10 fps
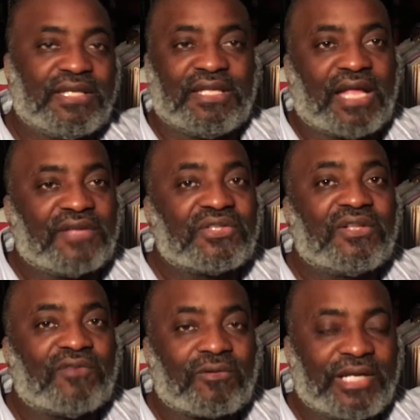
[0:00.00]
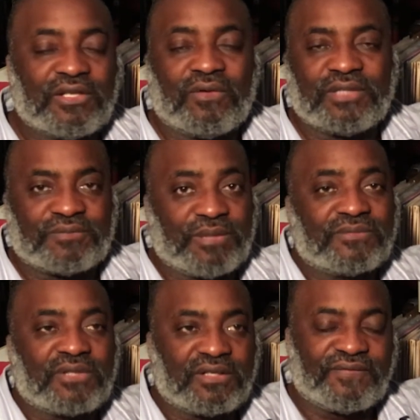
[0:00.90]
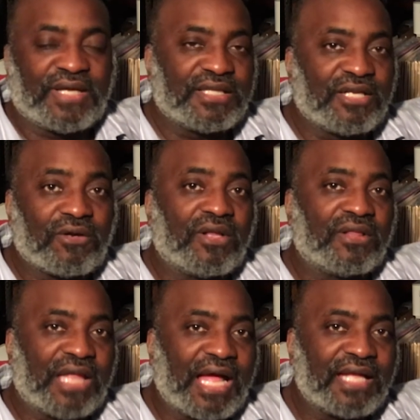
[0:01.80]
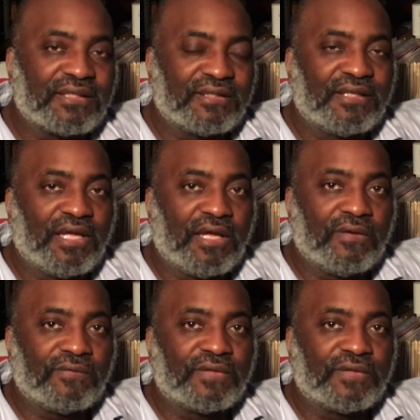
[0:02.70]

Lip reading: I should have already known this, but I'm starting to find there are a lot of